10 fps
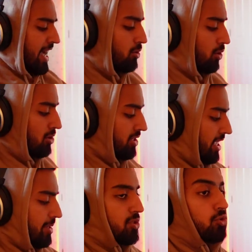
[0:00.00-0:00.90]
I would also
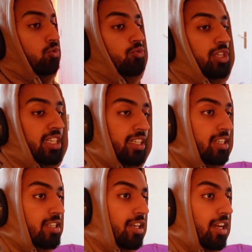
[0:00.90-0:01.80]
tell him to
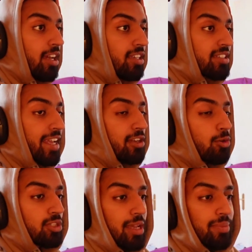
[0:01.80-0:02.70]
read
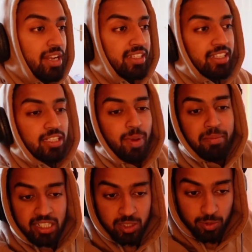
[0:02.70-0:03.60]
Psycho-Cybernetics by
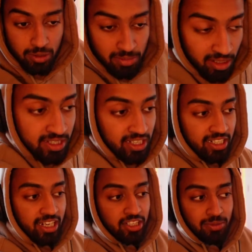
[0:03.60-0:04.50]
Maxwell Maltz. I
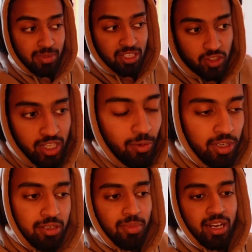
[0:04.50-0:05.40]
didn't actually mention that
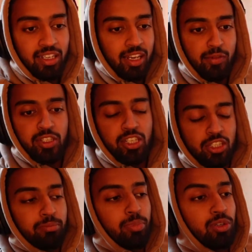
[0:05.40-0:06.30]
one in my
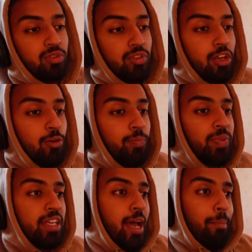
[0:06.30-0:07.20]
life-changing books video,
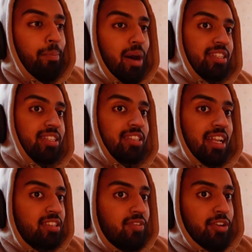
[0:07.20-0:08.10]
but
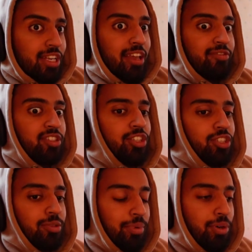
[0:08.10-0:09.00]
that's a very
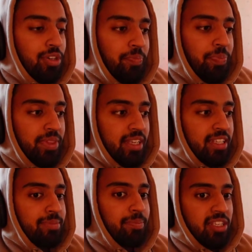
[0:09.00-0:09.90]
life-changing book.
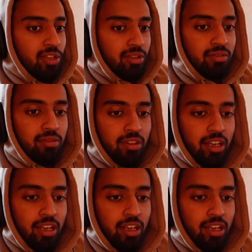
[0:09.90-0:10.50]
It's based on